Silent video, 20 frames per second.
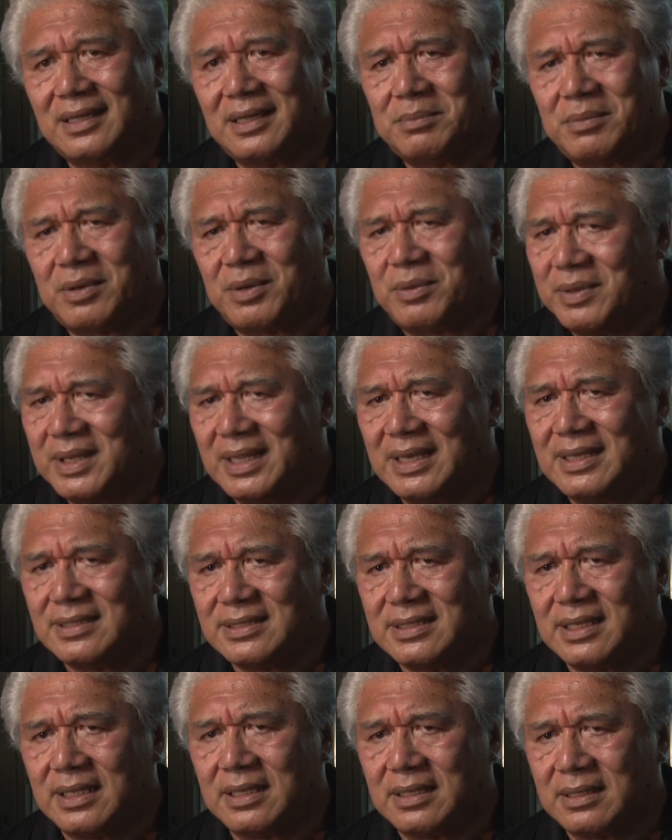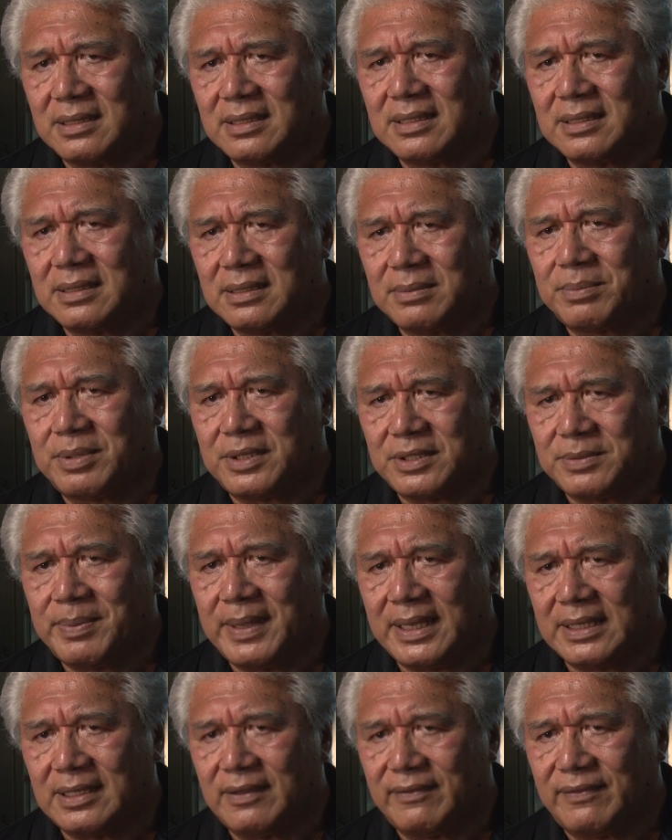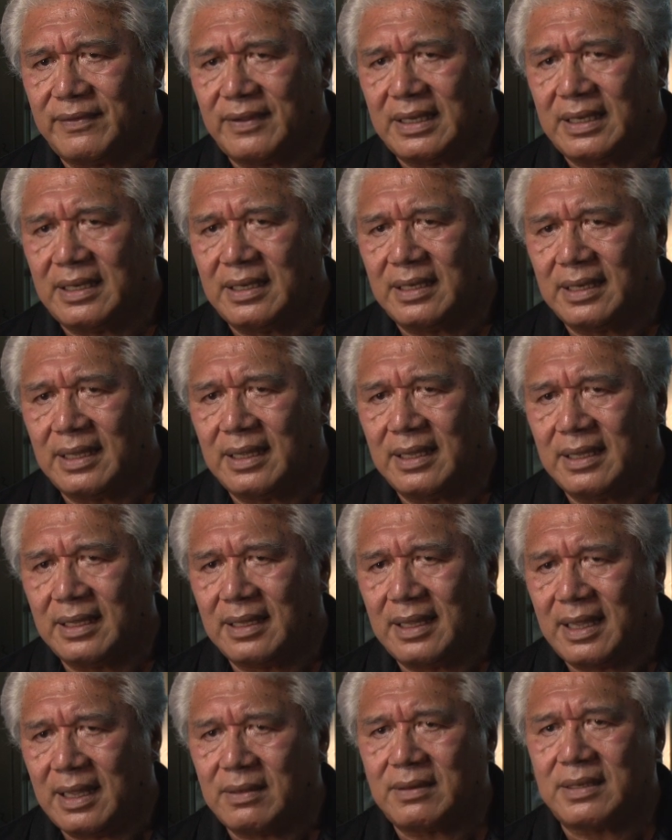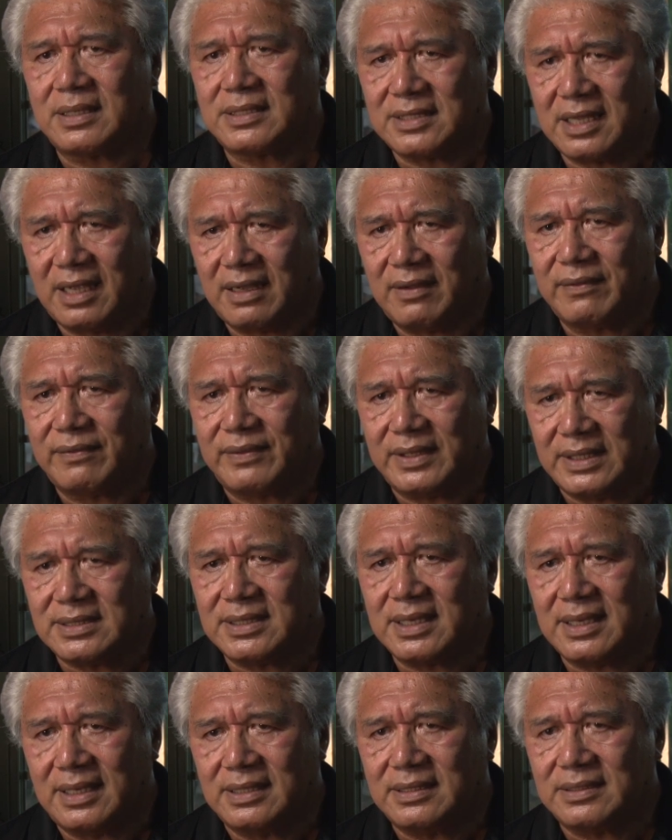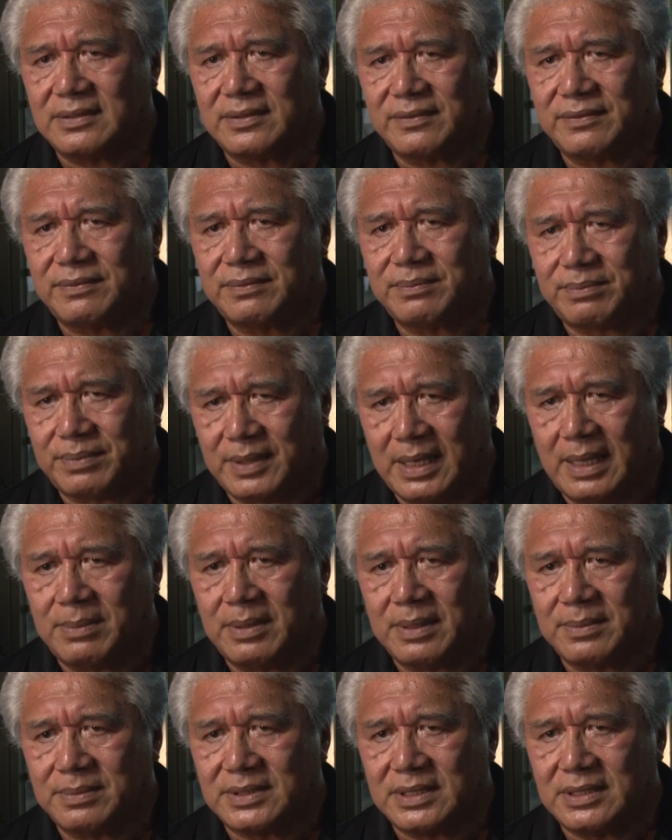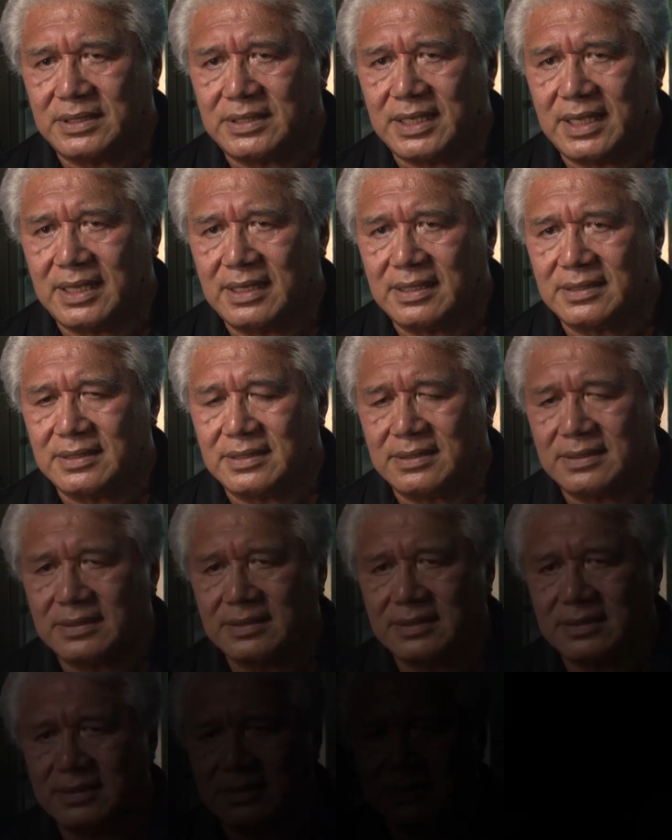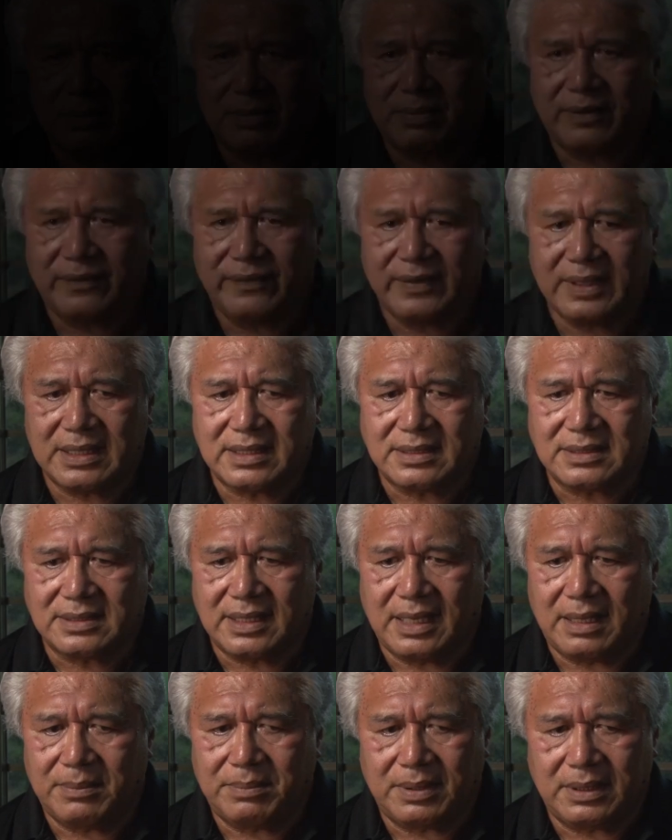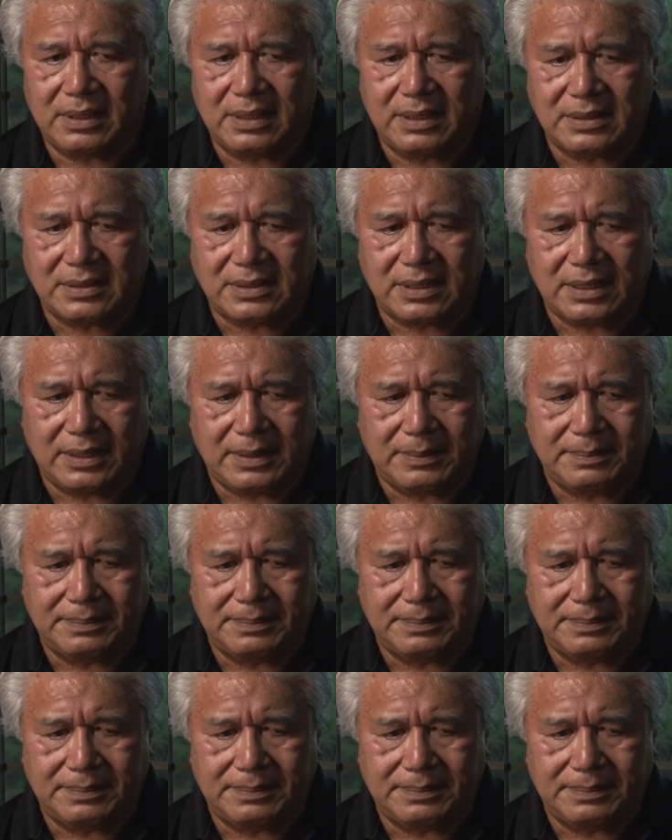more realistic perspective on how to solve these kinds of problems and challenges. The perfect example is